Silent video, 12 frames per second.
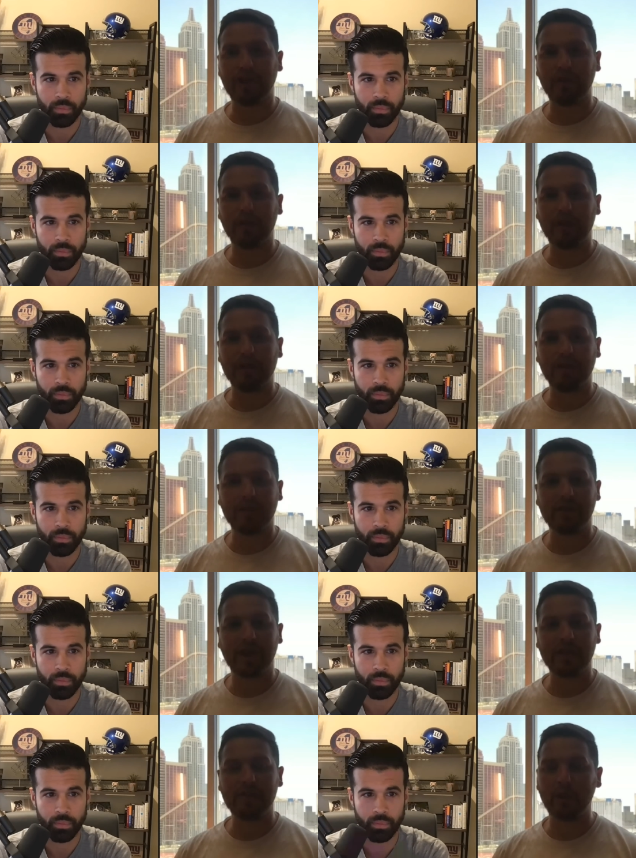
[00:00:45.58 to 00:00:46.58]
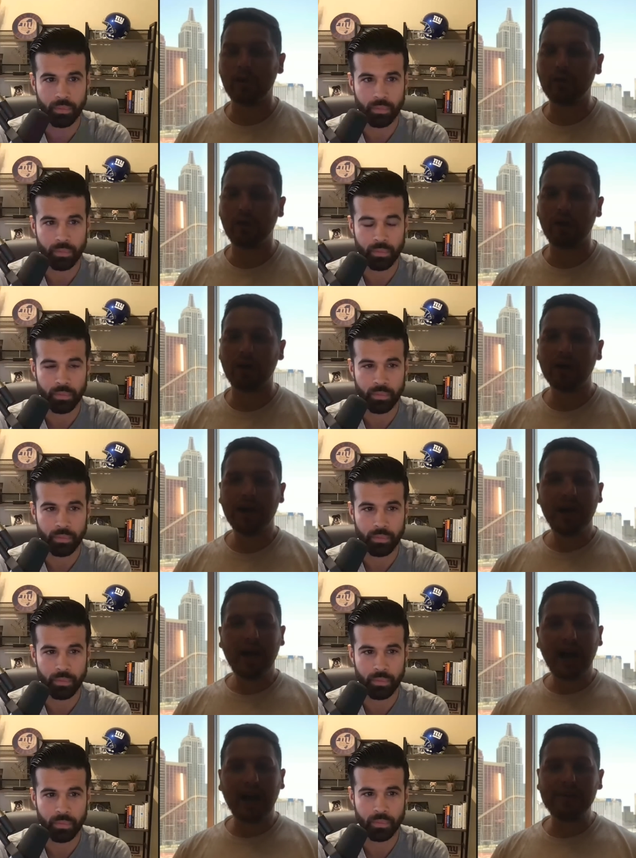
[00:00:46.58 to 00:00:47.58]
Speaker 1: think will benefit the Giants. But overall,
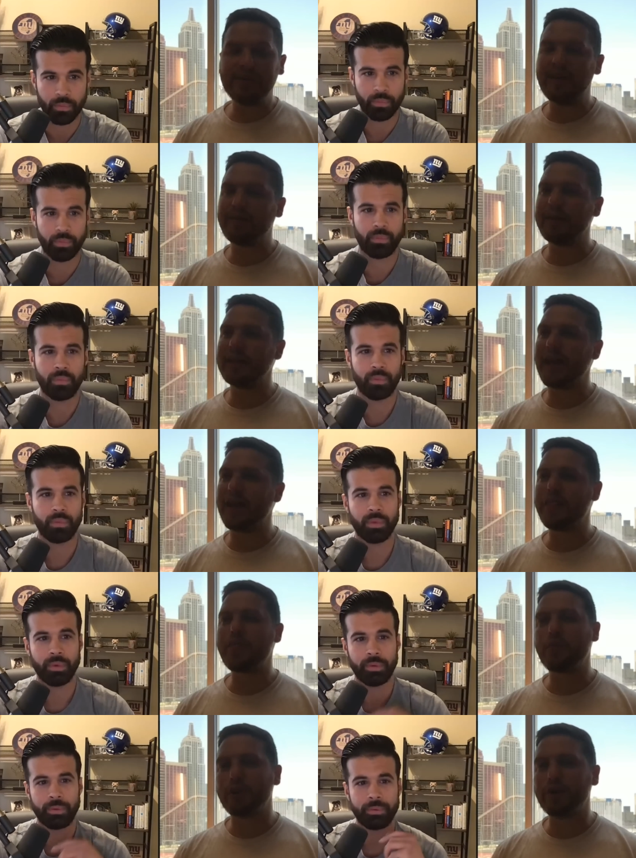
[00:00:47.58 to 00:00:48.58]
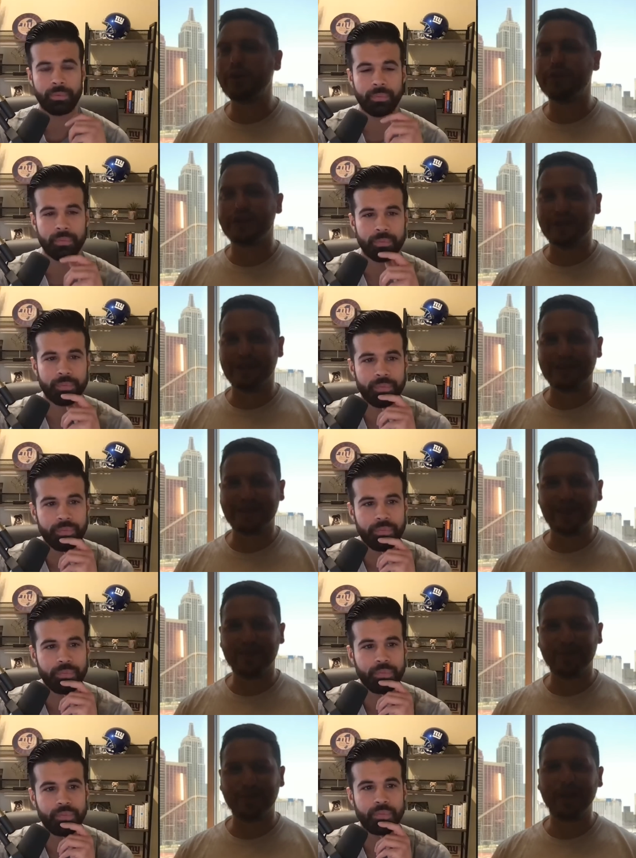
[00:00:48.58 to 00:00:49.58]
I was definitely not thrilled to see the
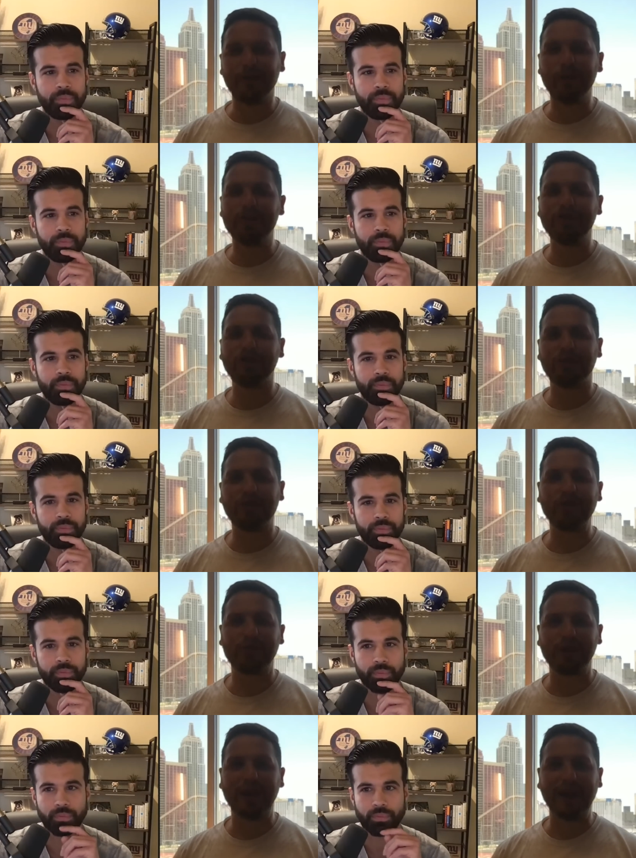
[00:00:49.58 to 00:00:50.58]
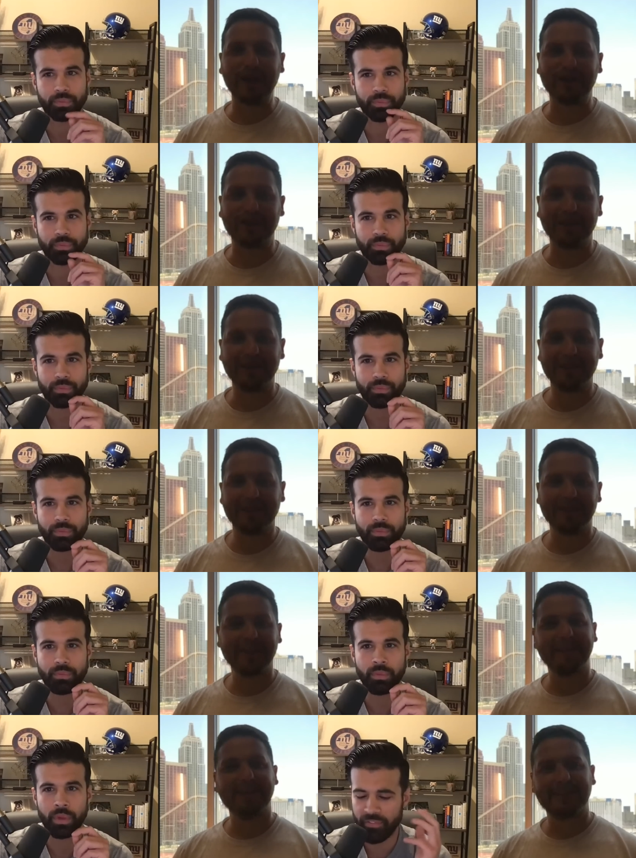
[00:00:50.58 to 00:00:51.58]
schedule. Nick, what was your first reaction?
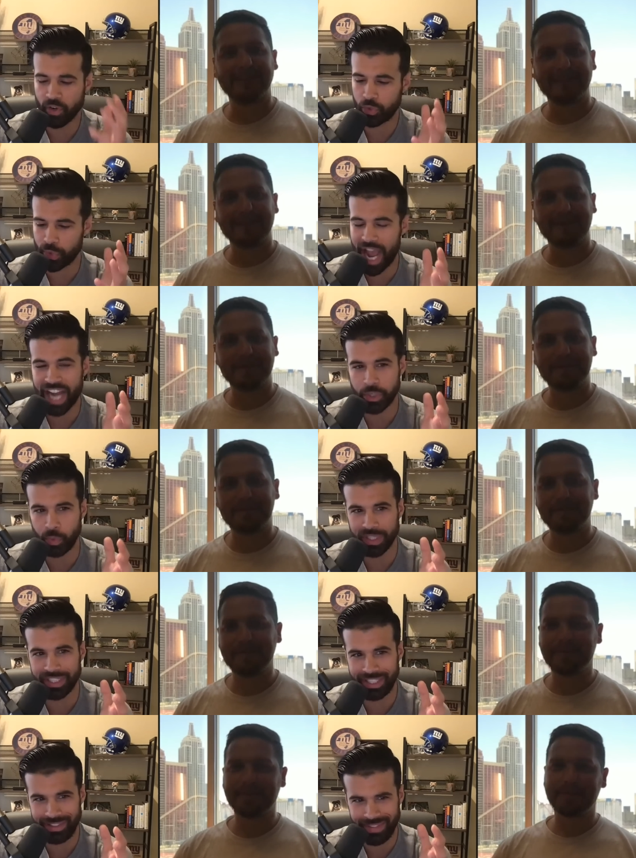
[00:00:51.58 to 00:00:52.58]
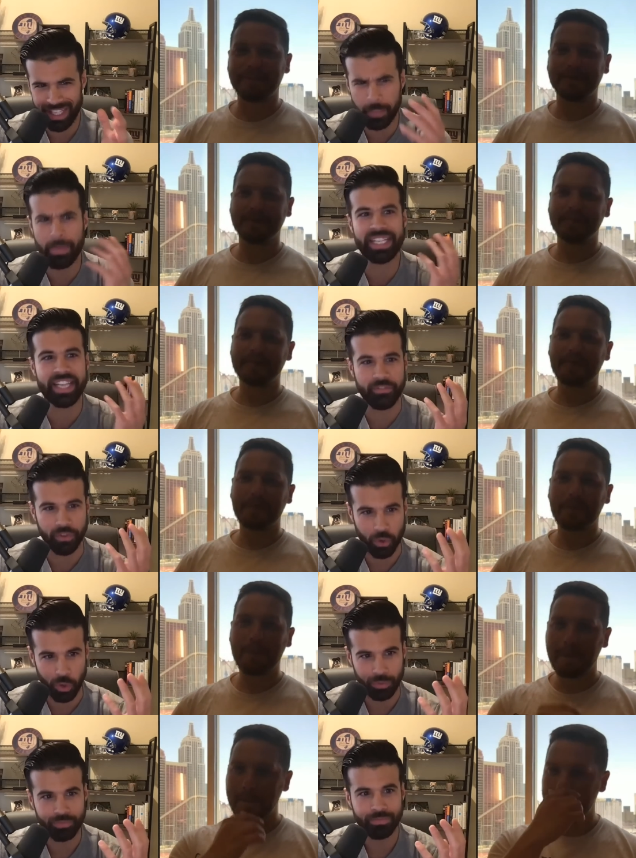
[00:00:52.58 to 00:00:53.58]
Speaker 2: My first reaction was it, it's a bit
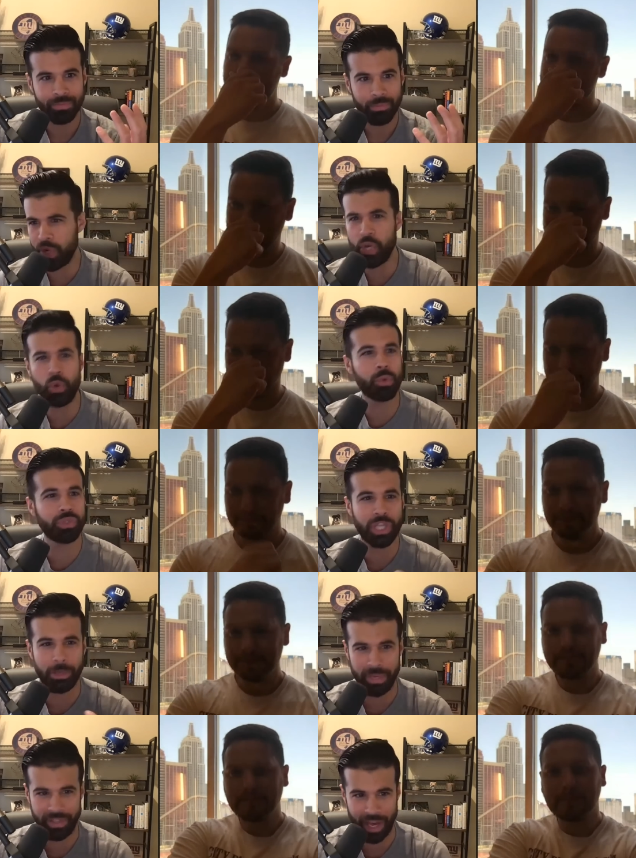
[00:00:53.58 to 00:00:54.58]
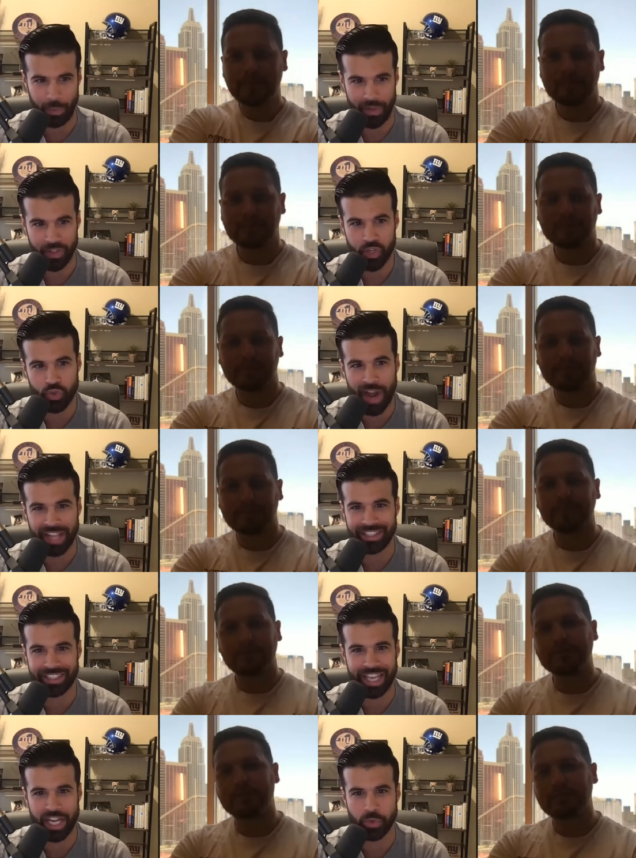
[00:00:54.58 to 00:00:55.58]
difficult. We knew it was going to be that way. The
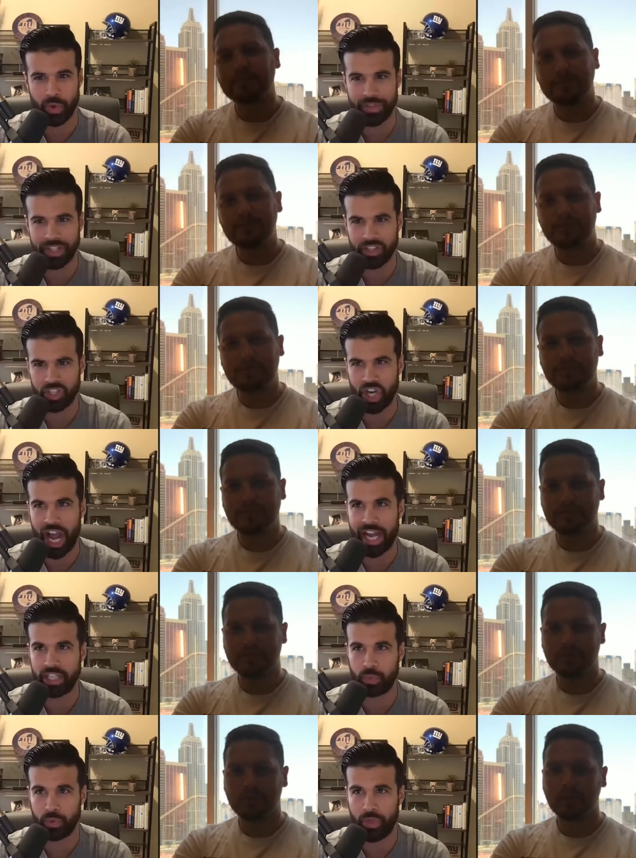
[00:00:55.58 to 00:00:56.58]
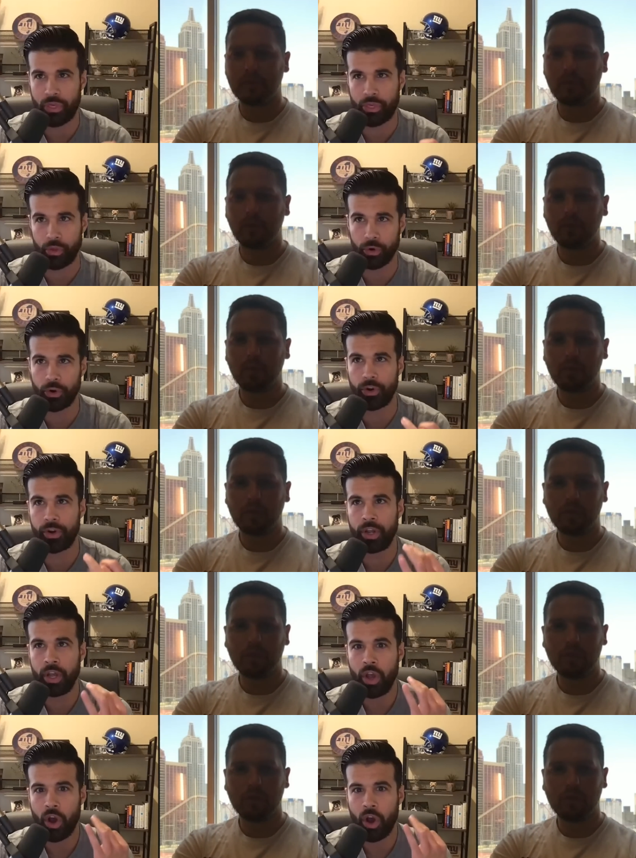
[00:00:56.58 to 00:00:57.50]
strength of schedule, I think the Giants were the third